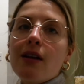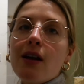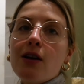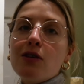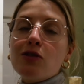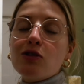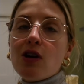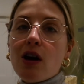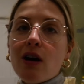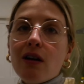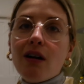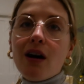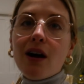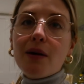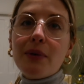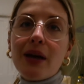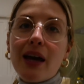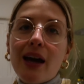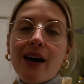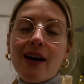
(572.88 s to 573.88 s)
So I'm
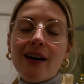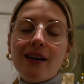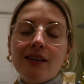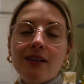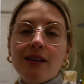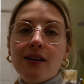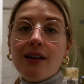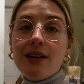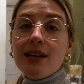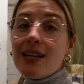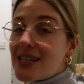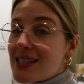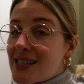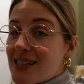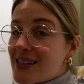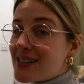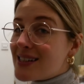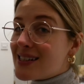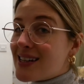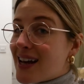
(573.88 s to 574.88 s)
here
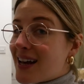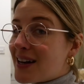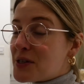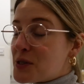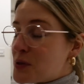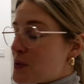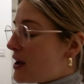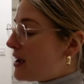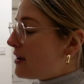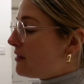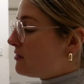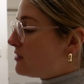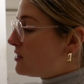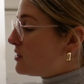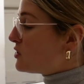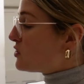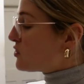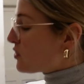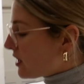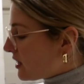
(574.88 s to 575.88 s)
listening to Taylor Swift,
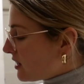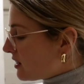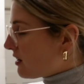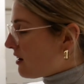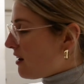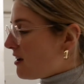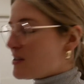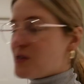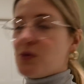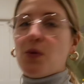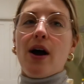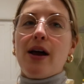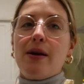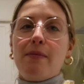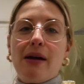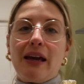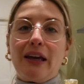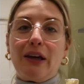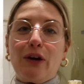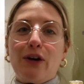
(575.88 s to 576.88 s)
drinking a glass of wine and
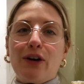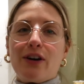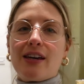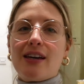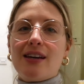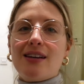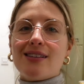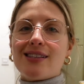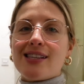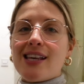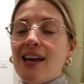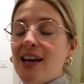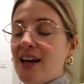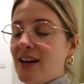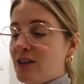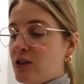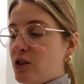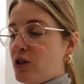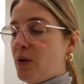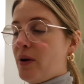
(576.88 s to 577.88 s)
making cookies. Do
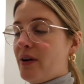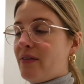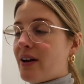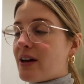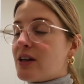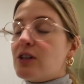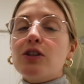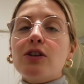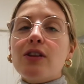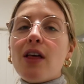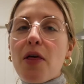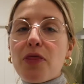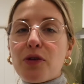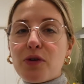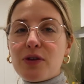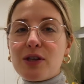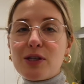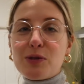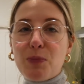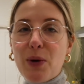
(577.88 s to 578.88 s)
you know what, if I can do that through
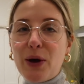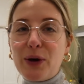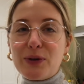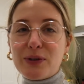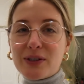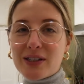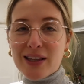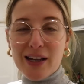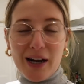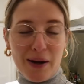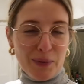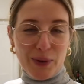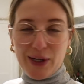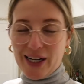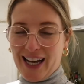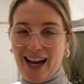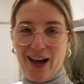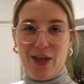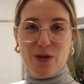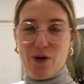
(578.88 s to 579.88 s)
this build, then I'm gonna
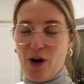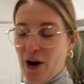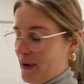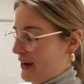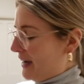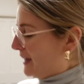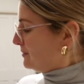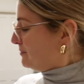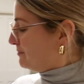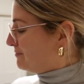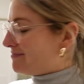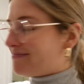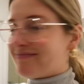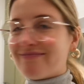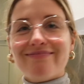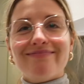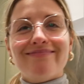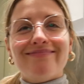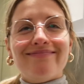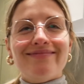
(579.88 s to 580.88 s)
get through it.
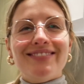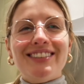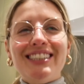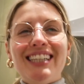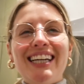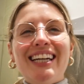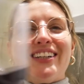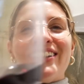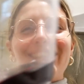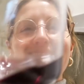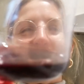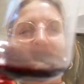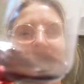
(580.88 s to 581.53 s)
Cheers!